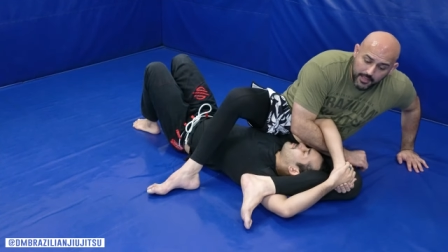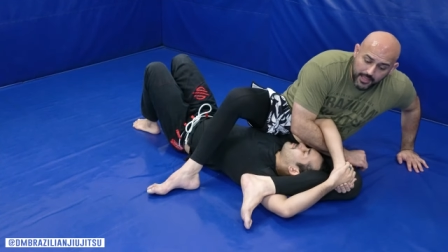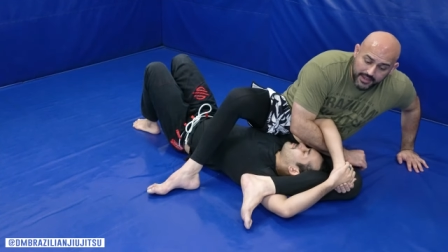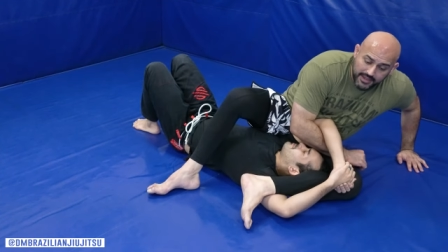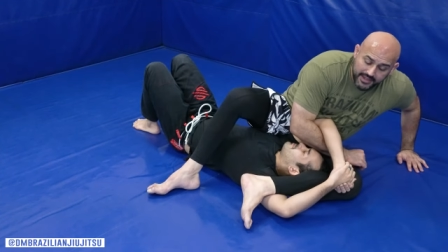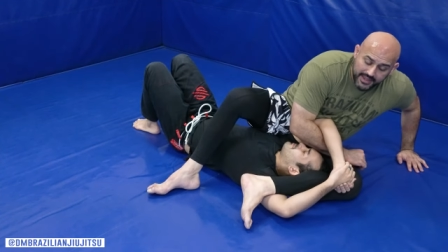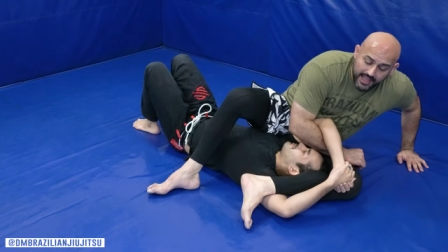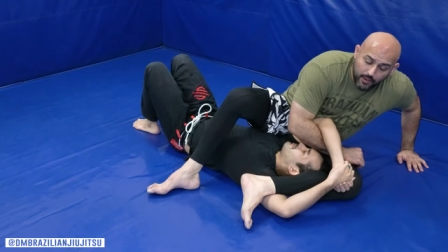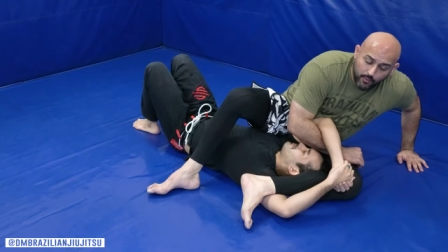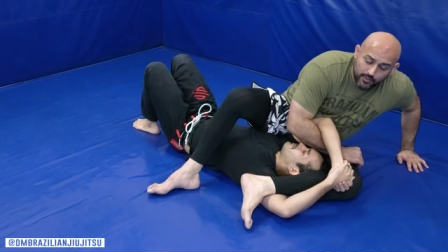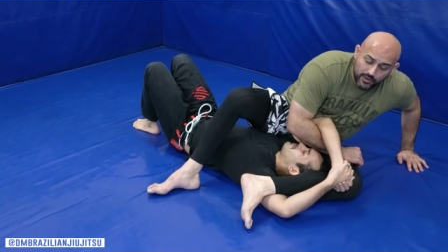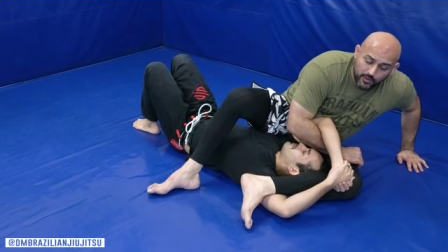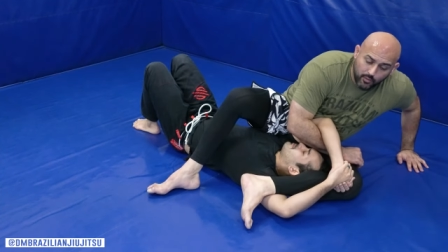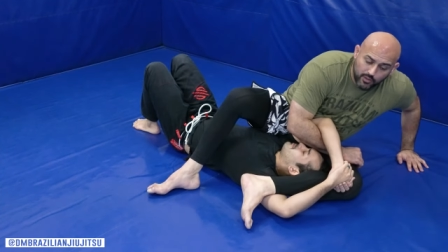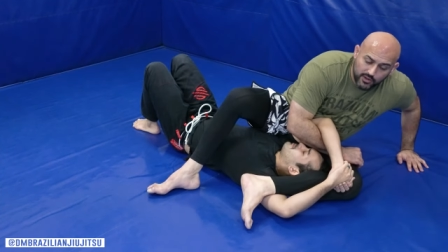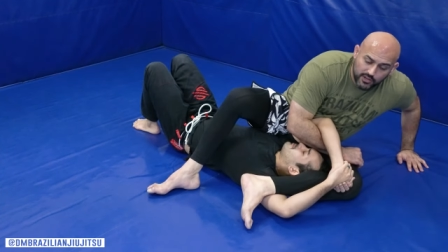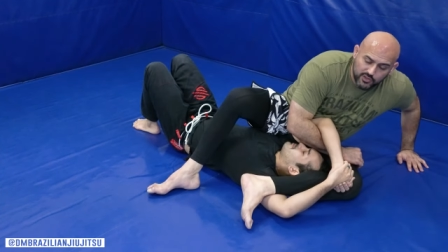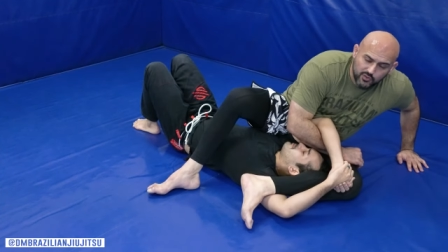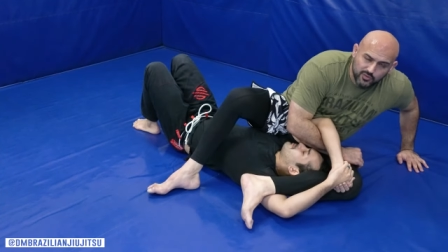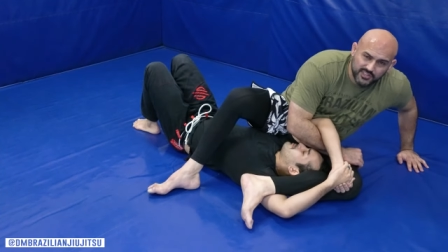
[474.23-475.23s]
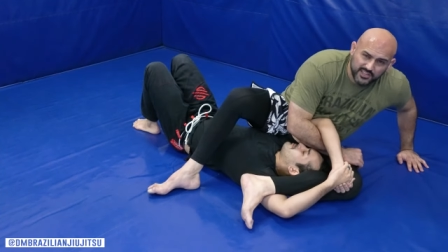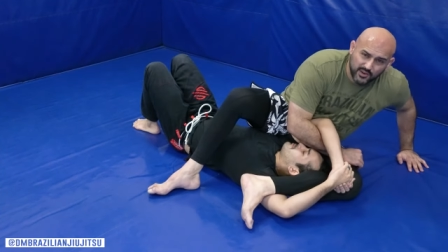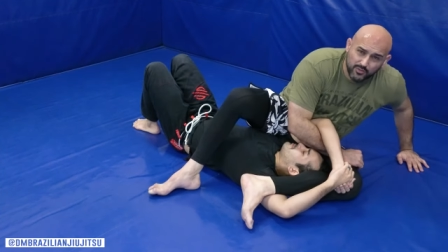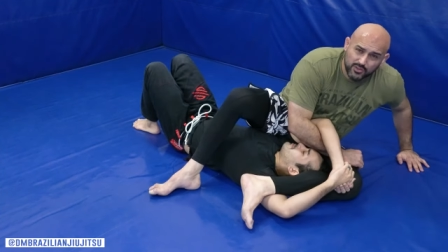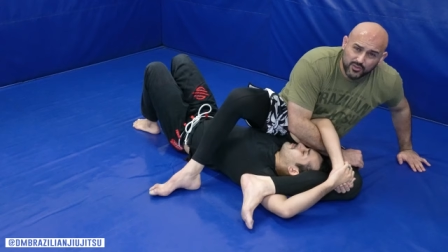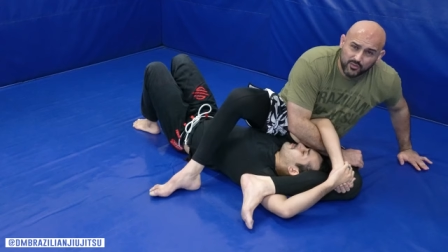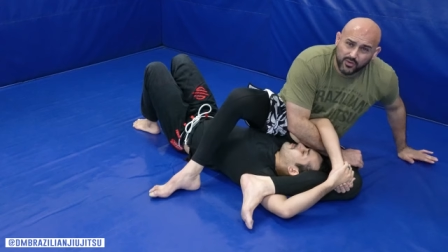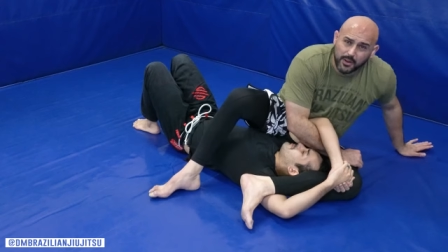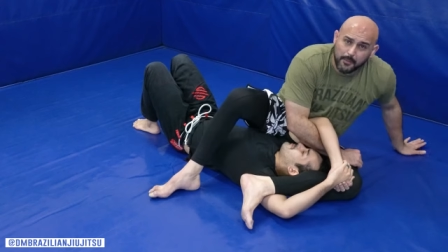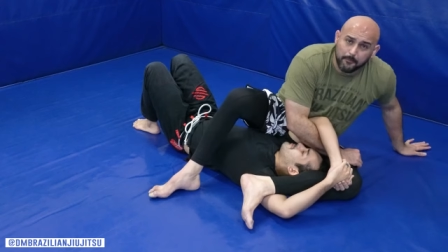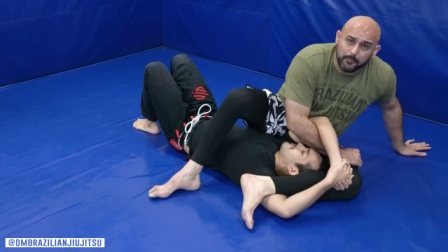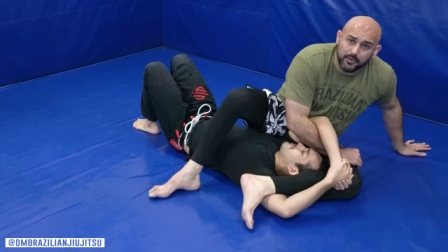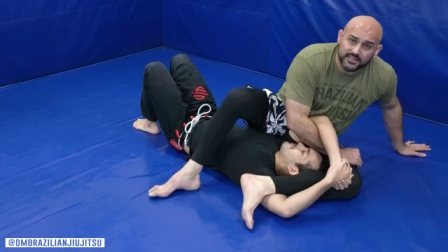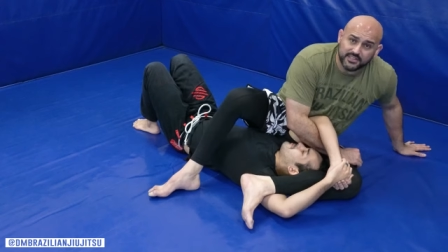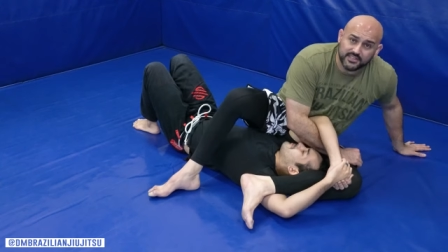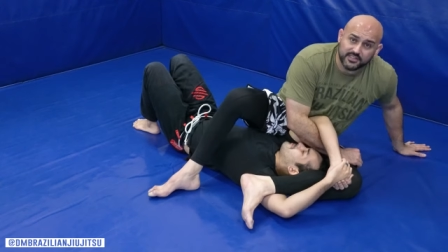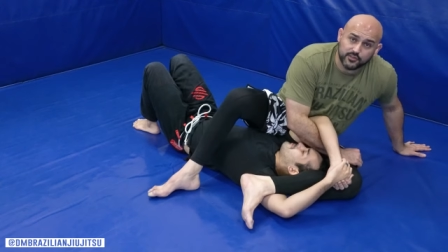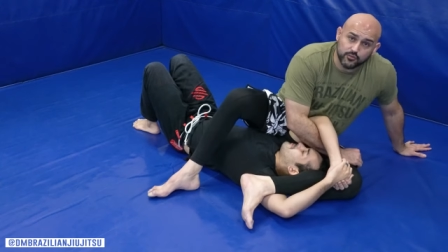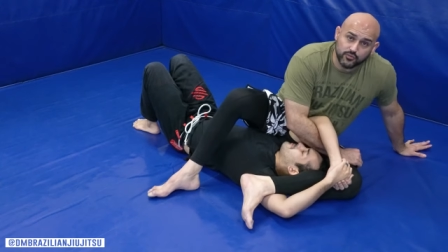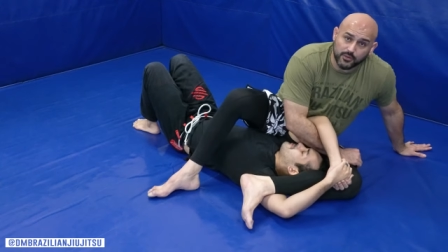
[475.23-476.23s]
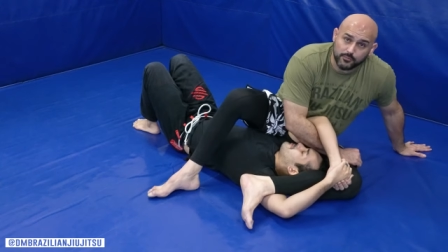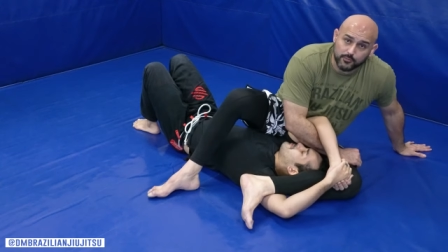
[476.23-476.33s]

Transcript: And now what I want to do is I really want to butt scoot.